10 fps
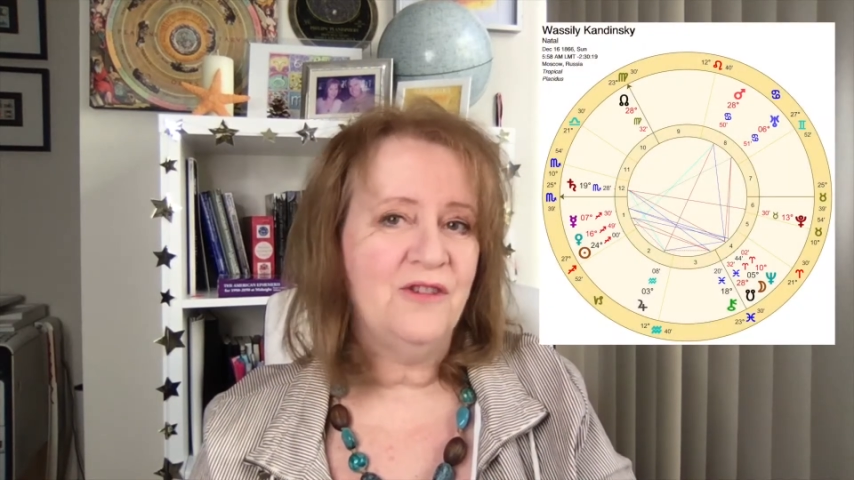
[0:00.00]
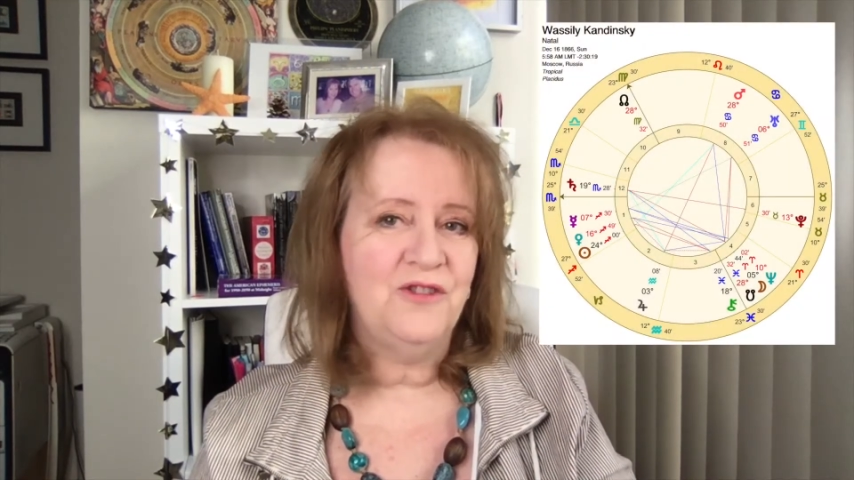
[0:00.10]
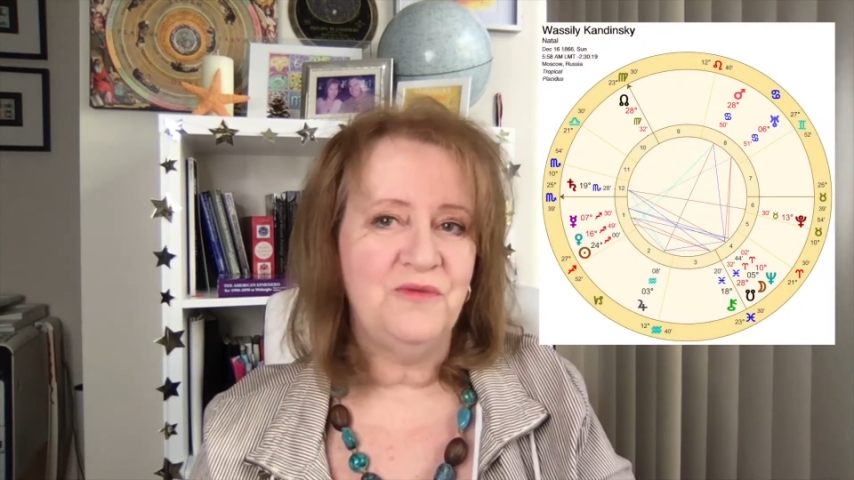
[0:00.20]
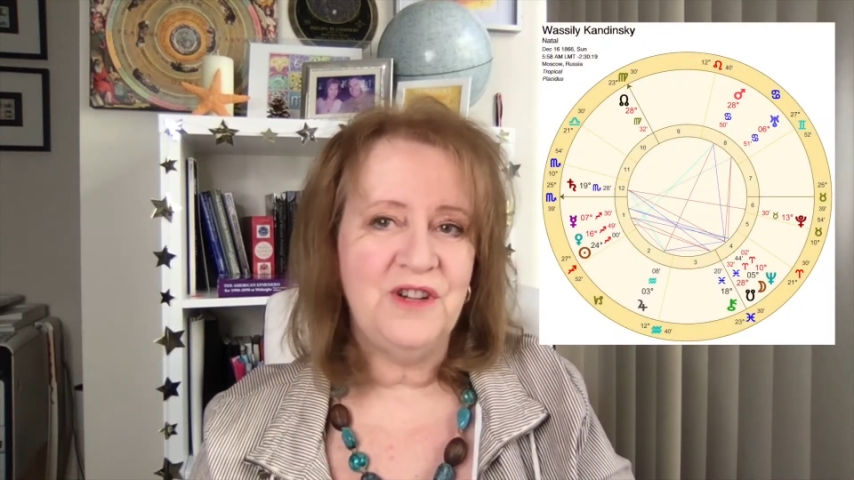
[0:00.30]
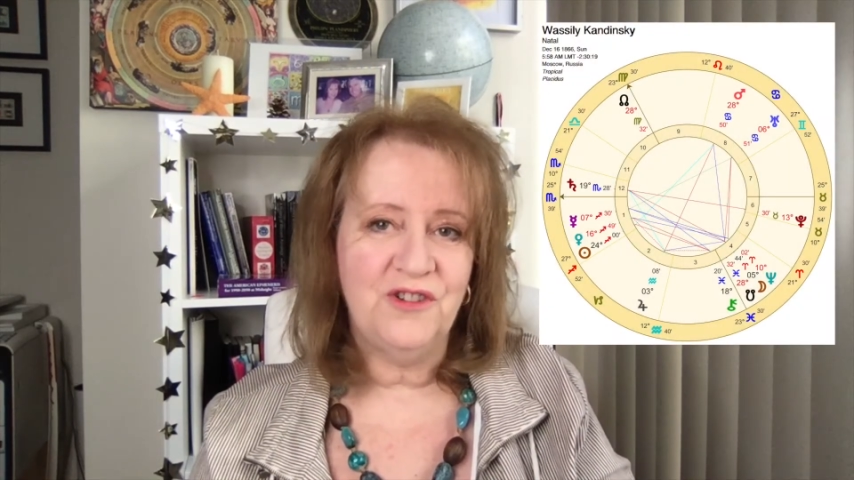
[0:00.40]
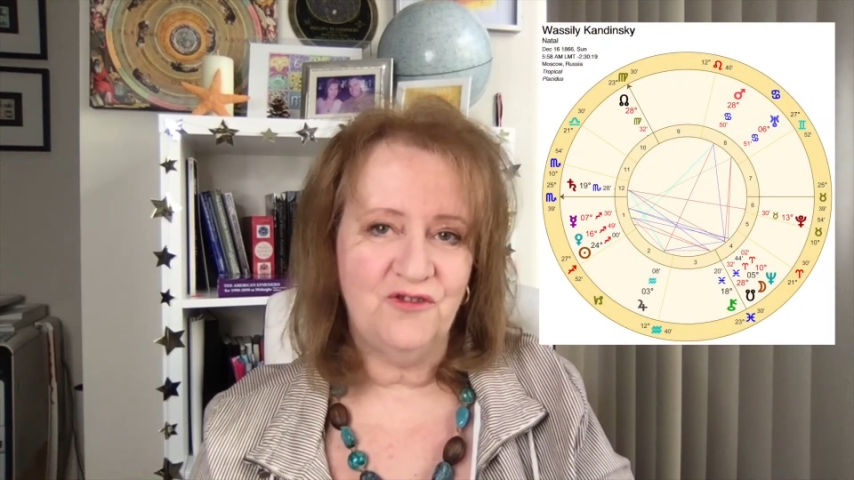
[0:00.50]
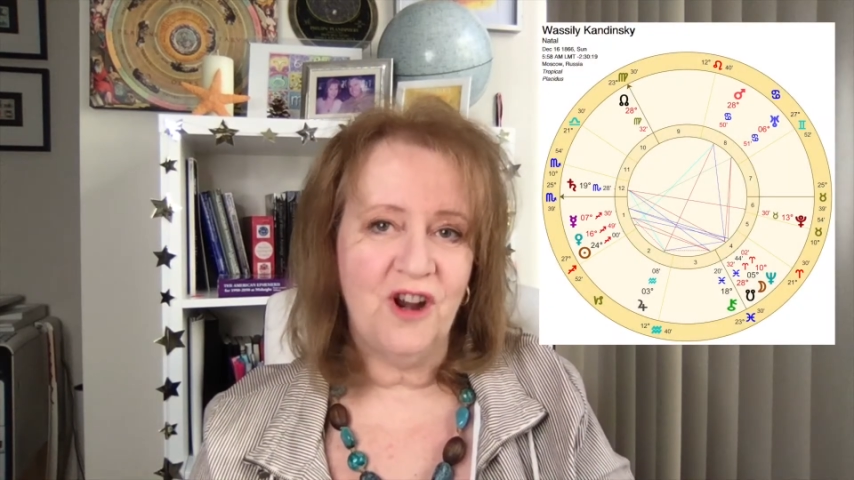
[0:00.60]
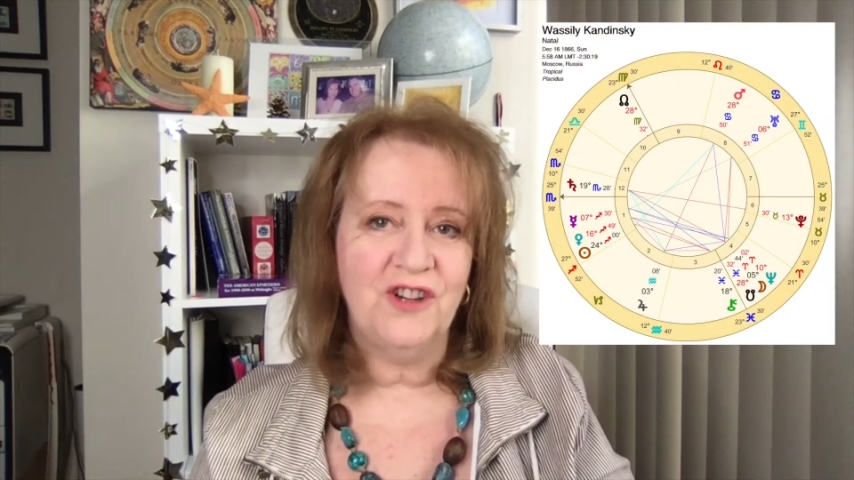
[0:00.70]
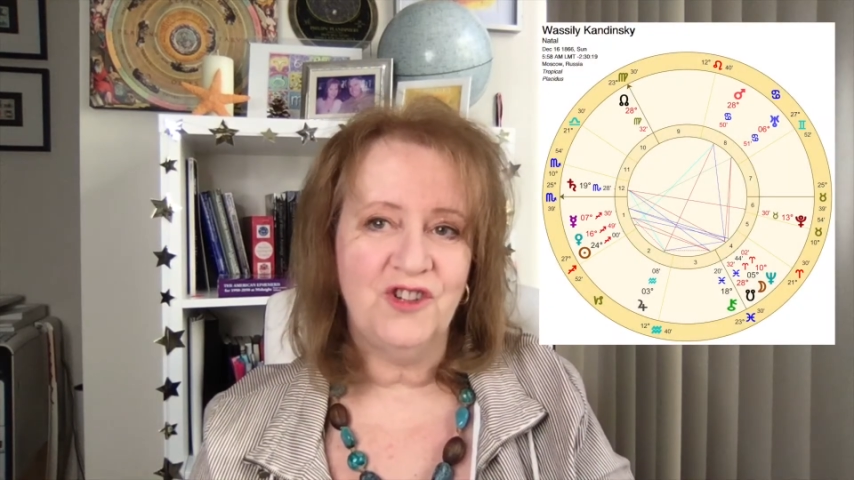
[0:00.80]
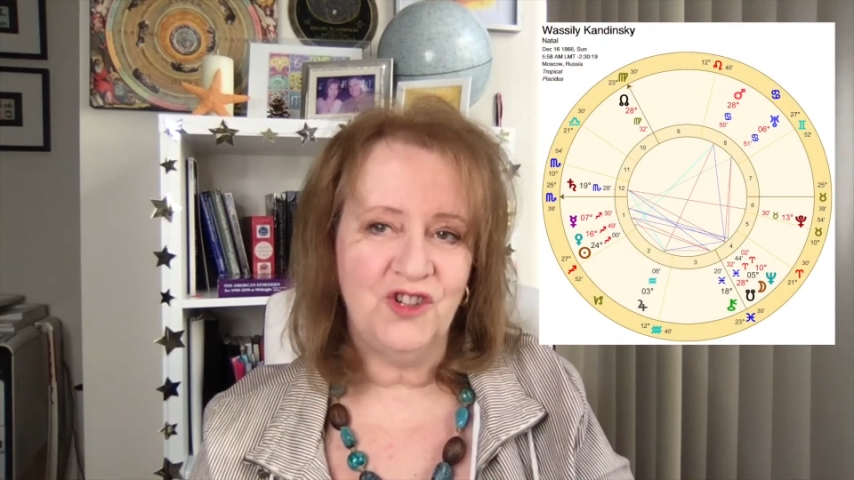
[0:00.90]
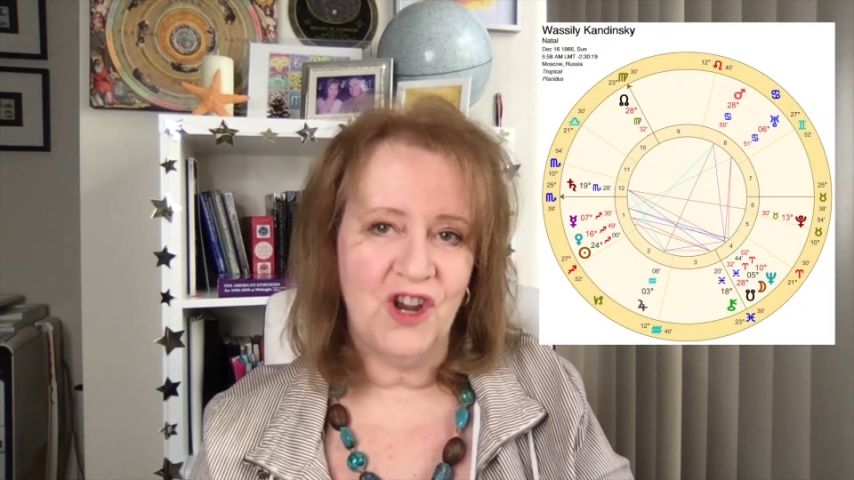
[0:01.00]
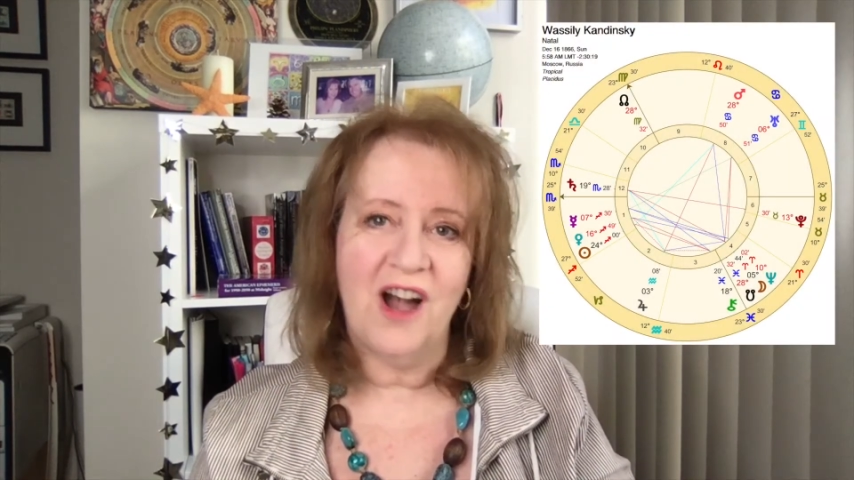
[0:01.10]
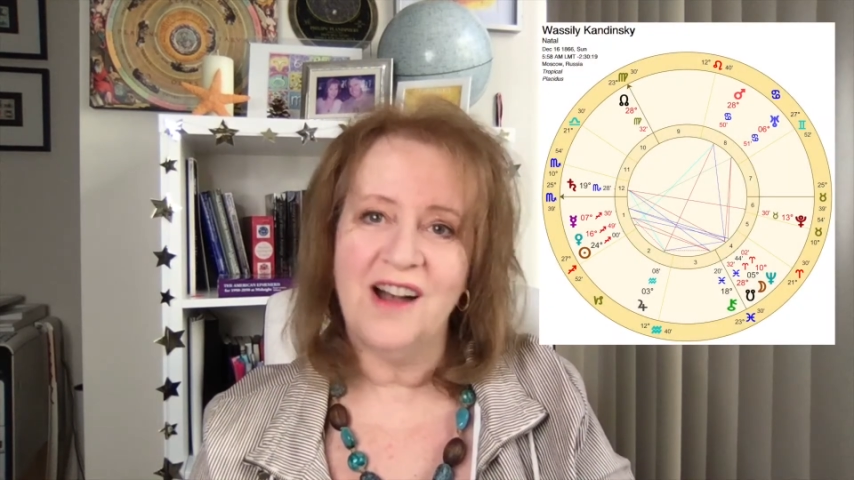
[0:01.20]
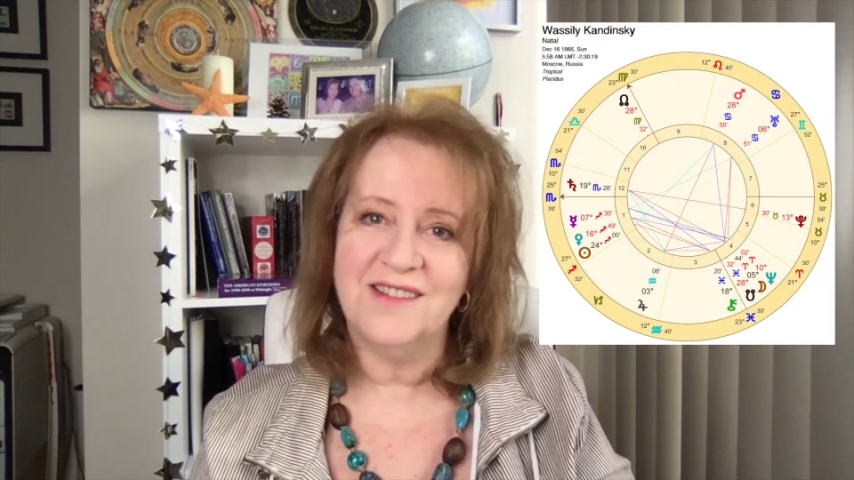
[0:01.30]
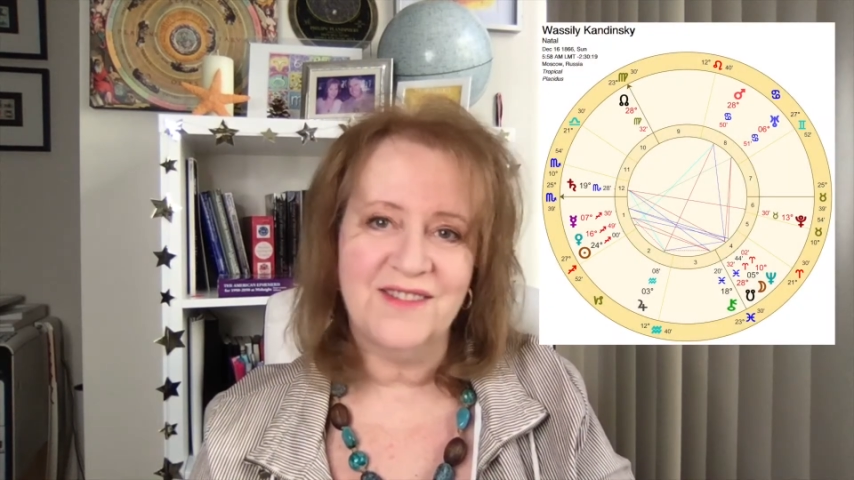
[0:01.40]
to read astrology
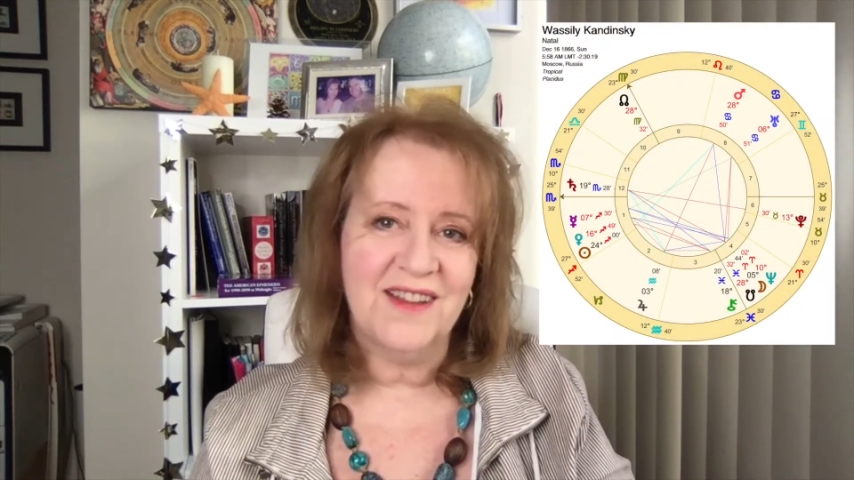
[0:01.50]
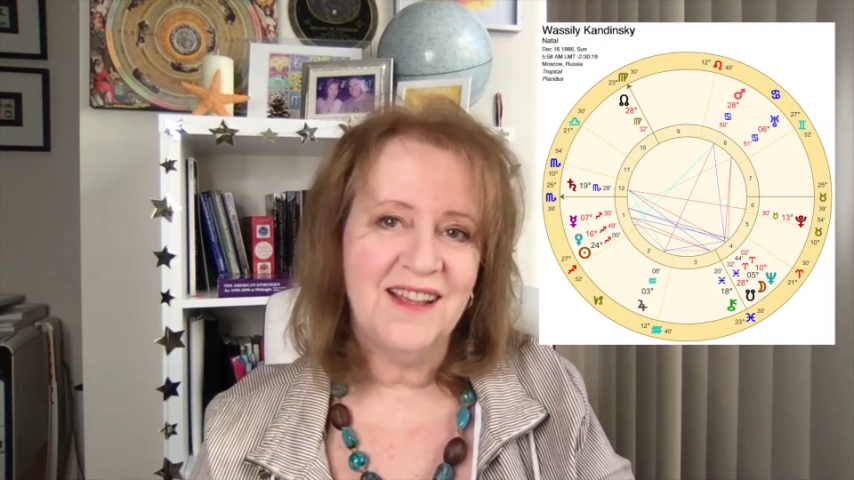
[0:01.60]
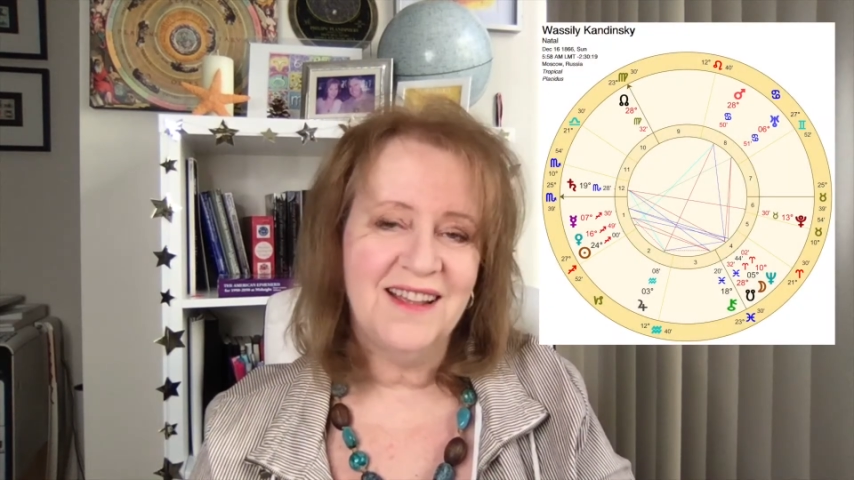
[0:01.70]
charts.